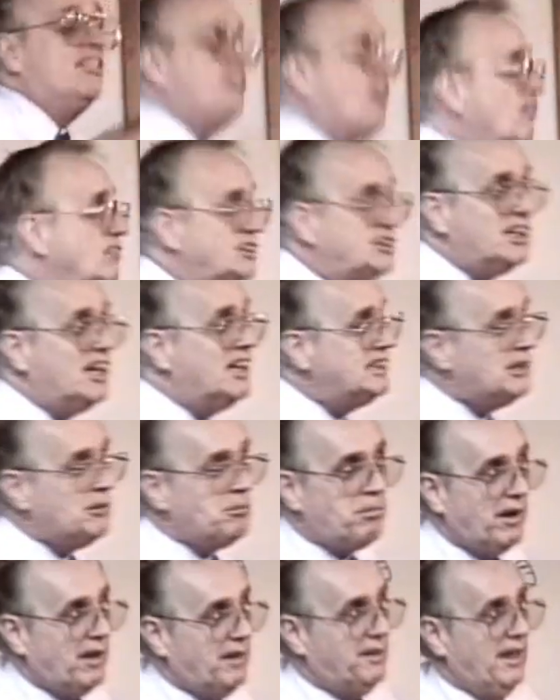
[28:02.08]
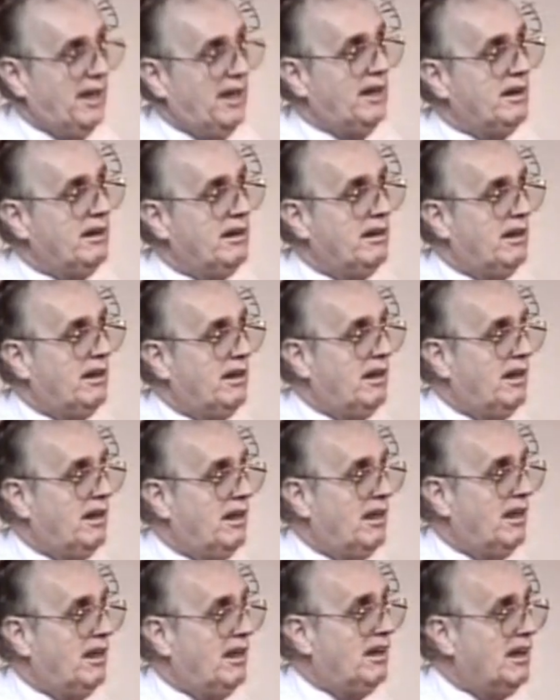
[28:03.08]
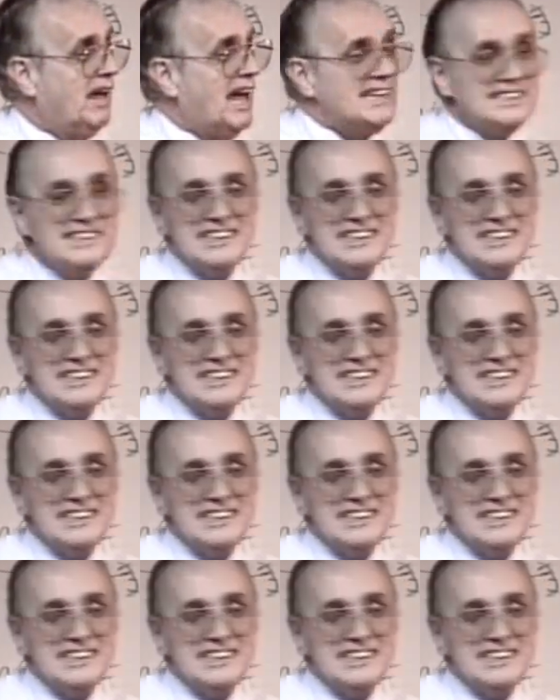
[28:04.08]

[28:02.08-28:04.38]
Don't judge it by that. It